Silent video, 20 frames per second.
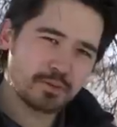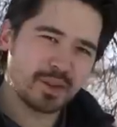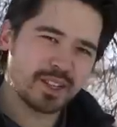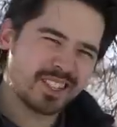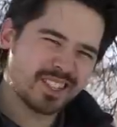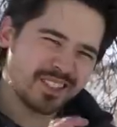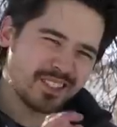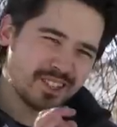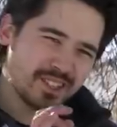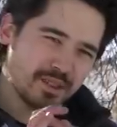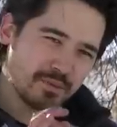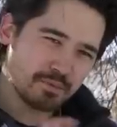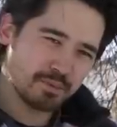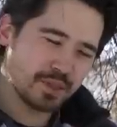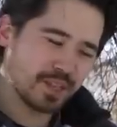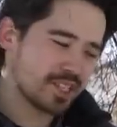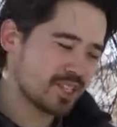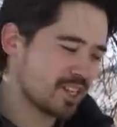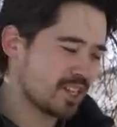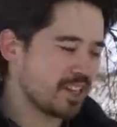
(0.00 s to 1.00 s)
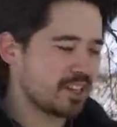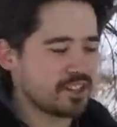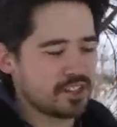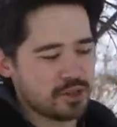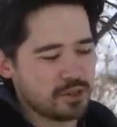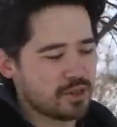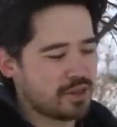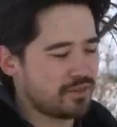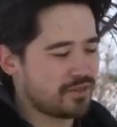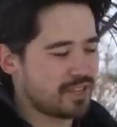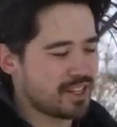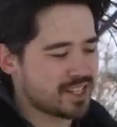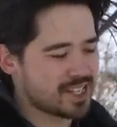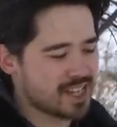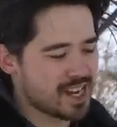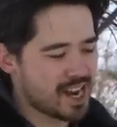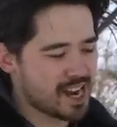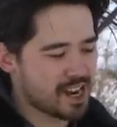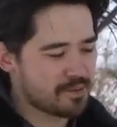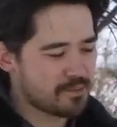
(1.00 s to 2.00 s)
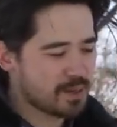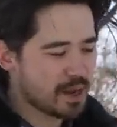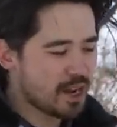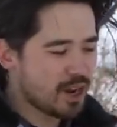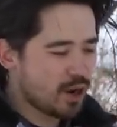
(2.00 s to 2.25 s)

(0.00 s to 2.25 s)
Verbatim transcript: but still simplistic intuitive design.